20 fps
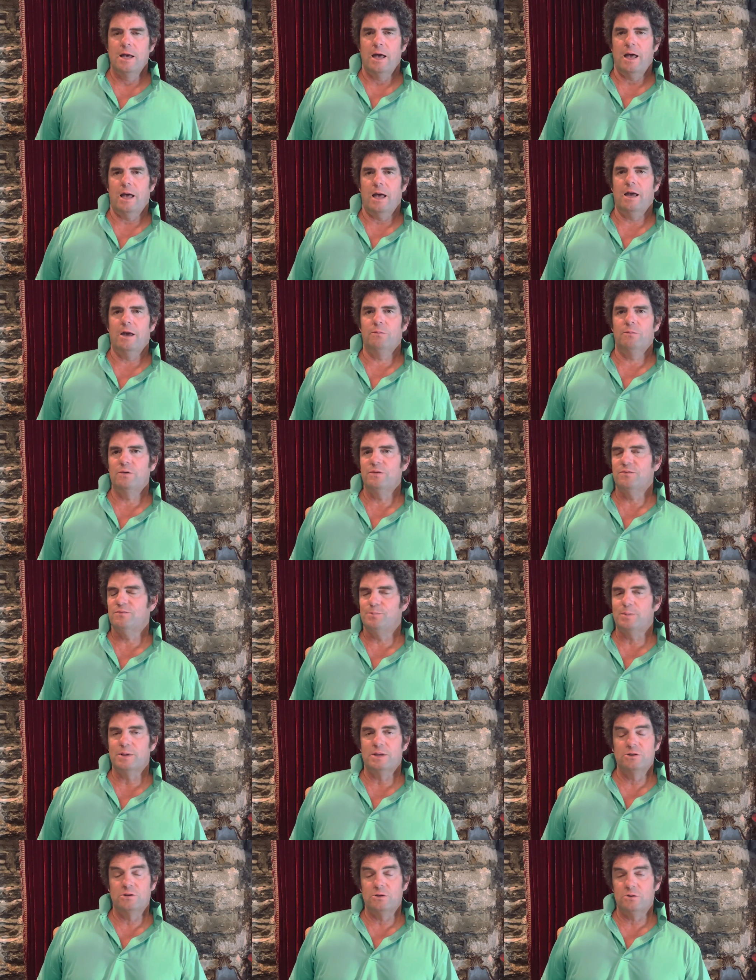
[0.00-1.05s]
And we've
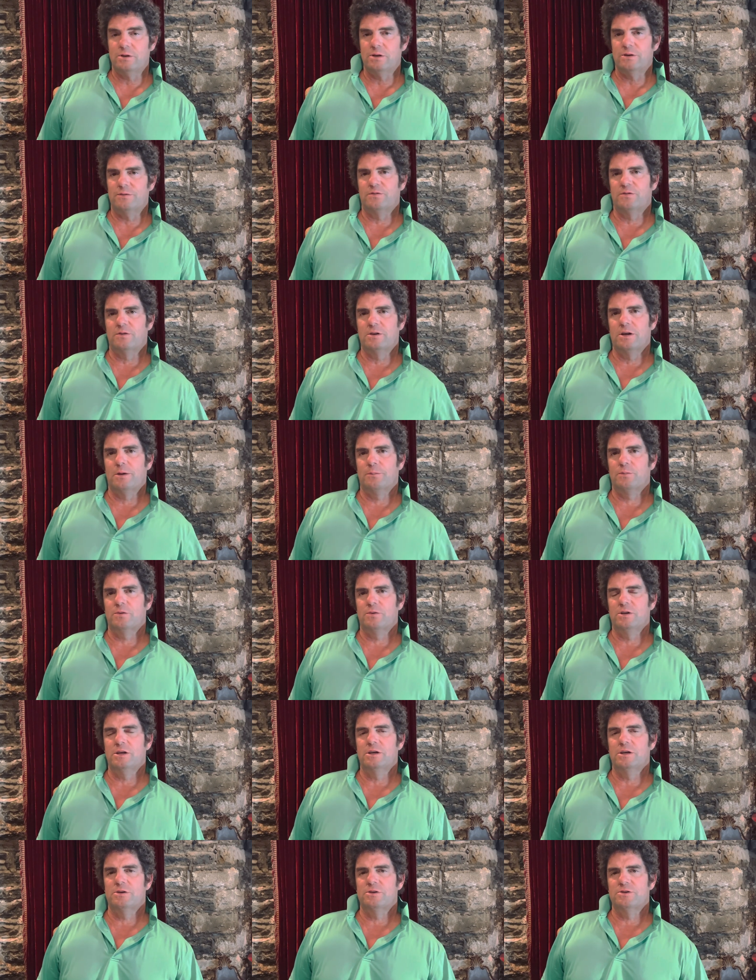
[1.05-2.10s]
been doing it for a number of
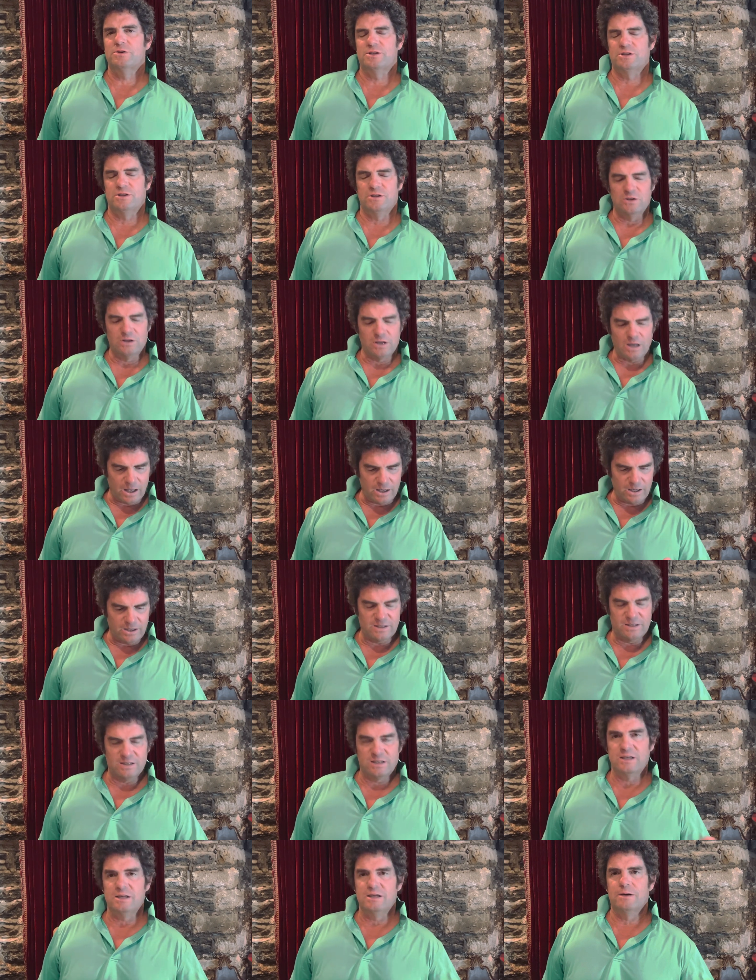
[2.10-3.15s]
years, and you kind of
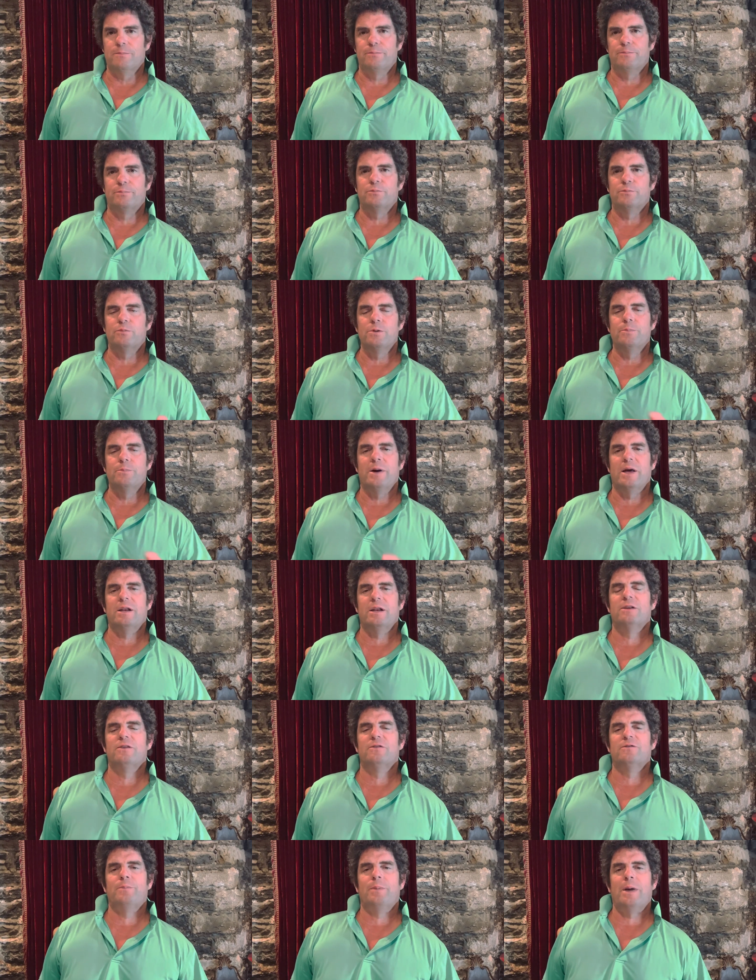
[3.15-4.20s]
see a
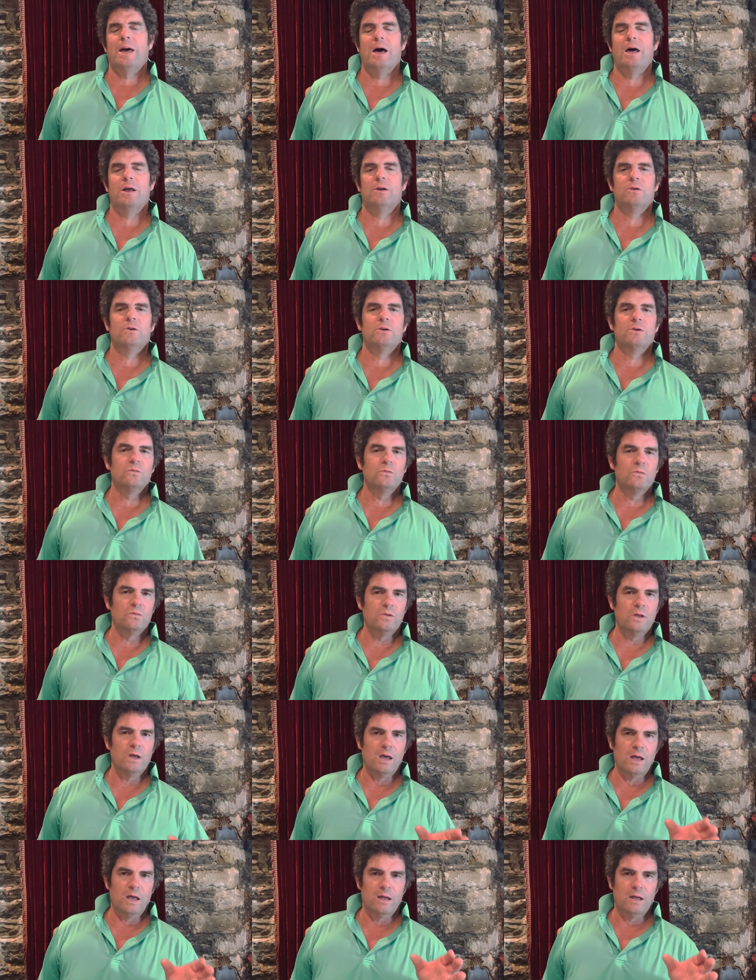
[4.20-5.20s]
repetitive pattern